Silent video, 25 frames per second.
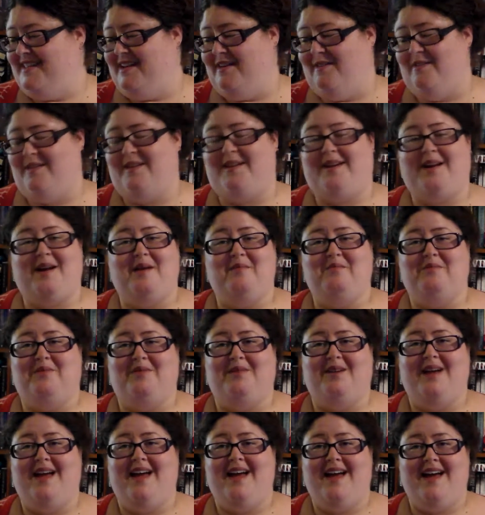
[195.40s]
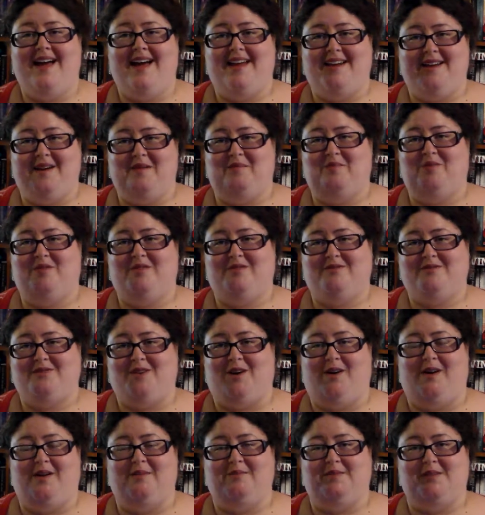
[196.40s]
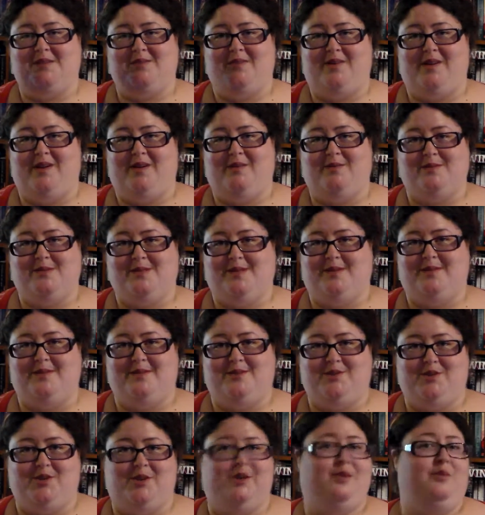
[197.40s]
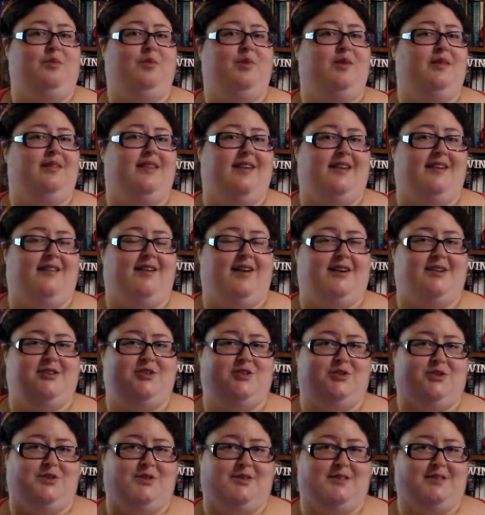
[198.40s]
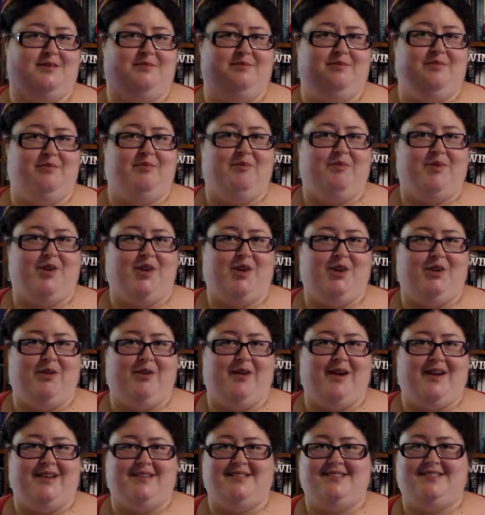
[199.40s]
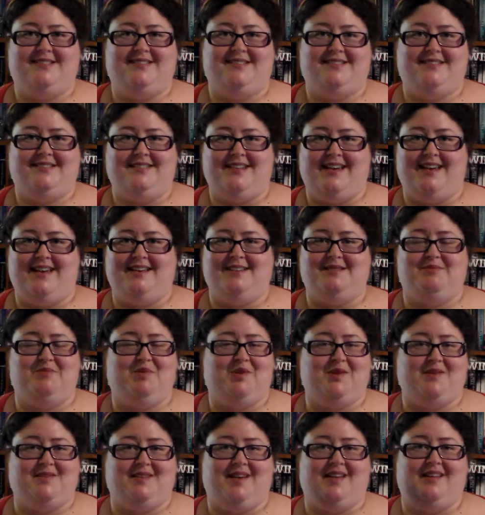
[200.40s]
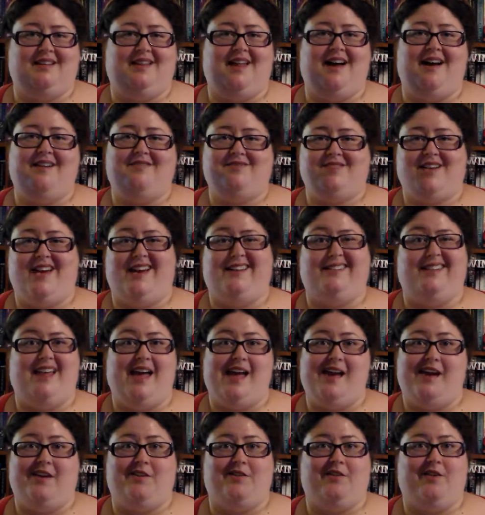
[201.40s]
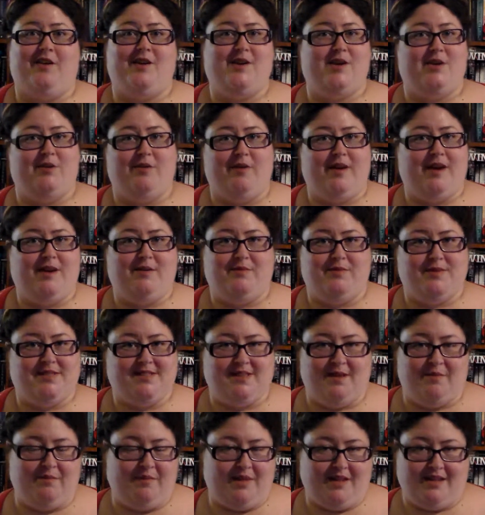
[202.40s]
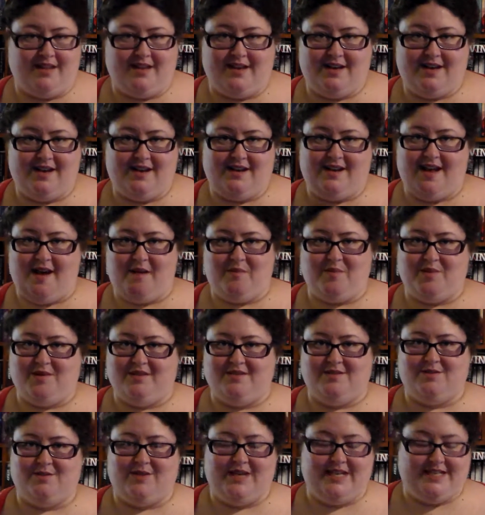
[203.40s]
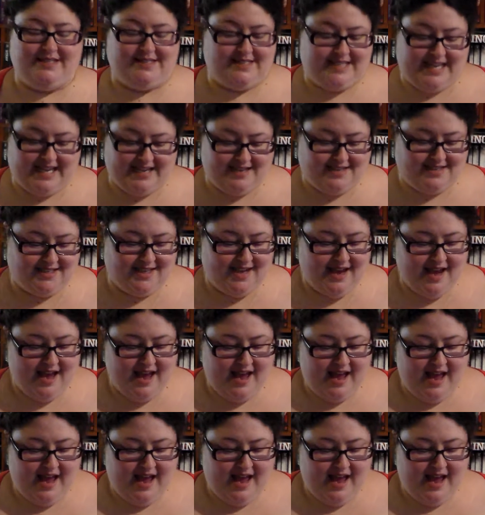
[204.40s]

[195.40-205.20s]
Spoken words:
There were a number of times when I was on the tube that I drew some curious stares because I'd laughed out loud or I'd agreed with something that had happened or he'd said.